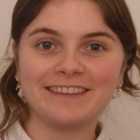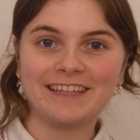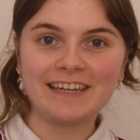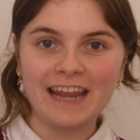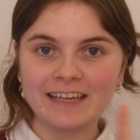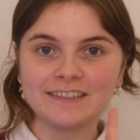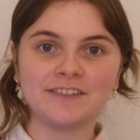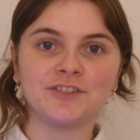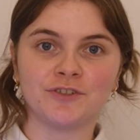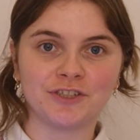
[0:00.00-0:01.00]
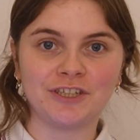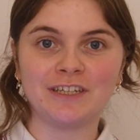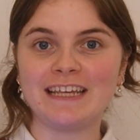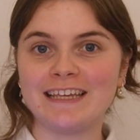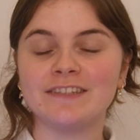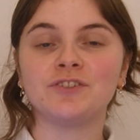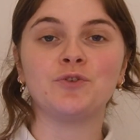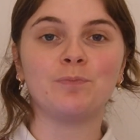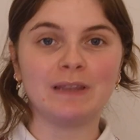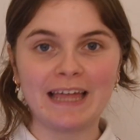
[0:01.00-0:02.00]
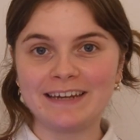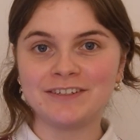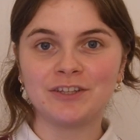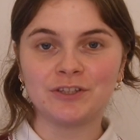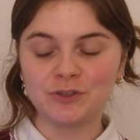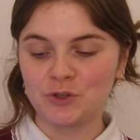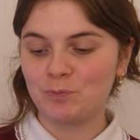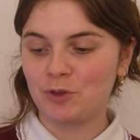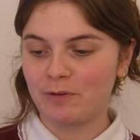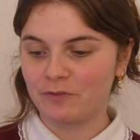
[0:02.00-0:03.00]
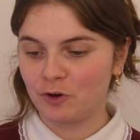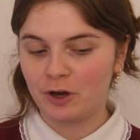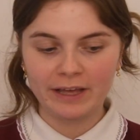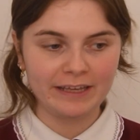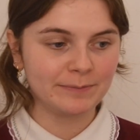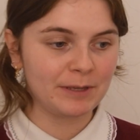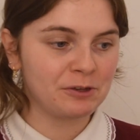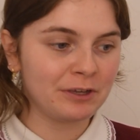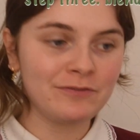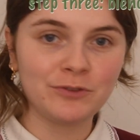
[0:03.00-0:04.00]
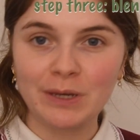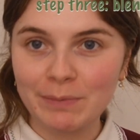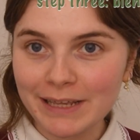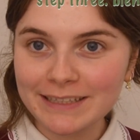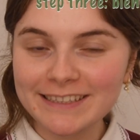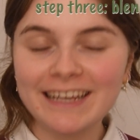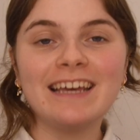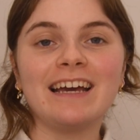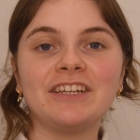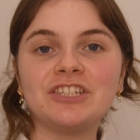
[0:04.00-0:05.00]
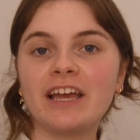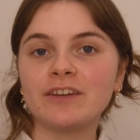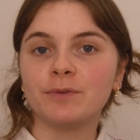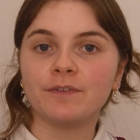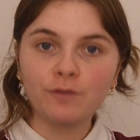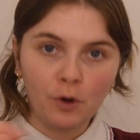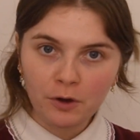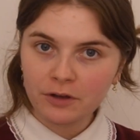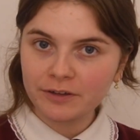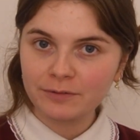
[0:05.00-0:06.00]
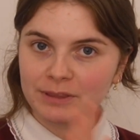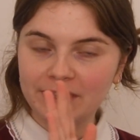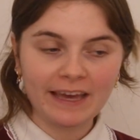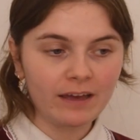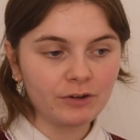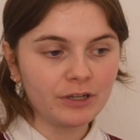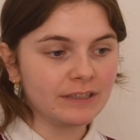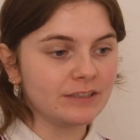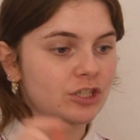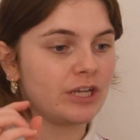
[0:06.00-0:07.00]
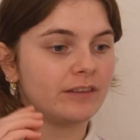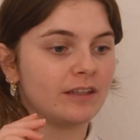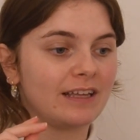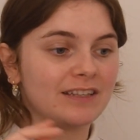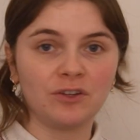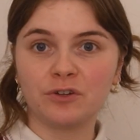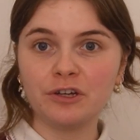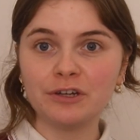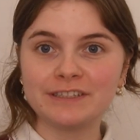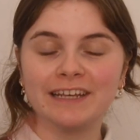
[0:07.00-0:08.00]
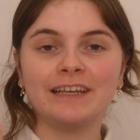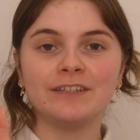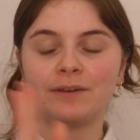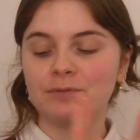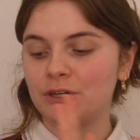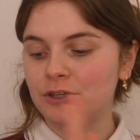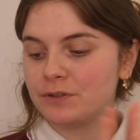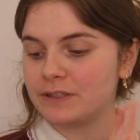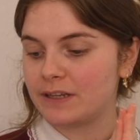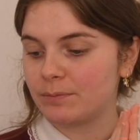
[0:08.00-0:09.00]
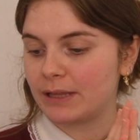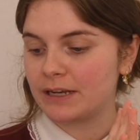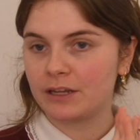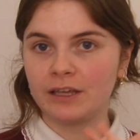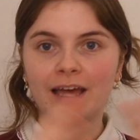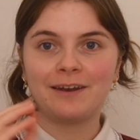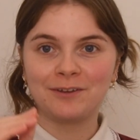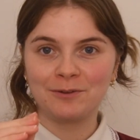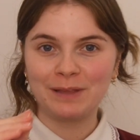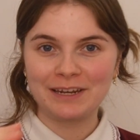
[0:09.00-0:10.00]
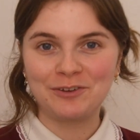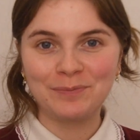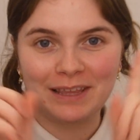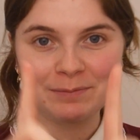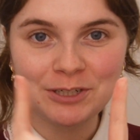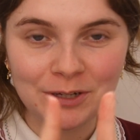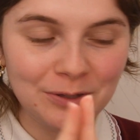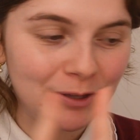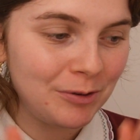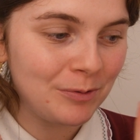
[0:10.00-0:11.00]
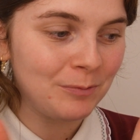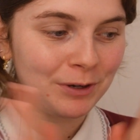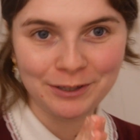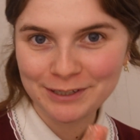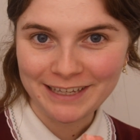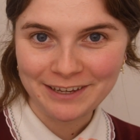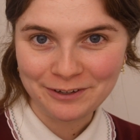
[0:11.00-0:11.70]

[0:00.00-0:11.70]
the next instruction is to blend the soup that we've got. It has been cooking for 20 minutes. I checked with a fork with the carrot to check that that's all cooked. So I'm going to use a stick blender and I'm going to blend it up. But let me show you what it looks like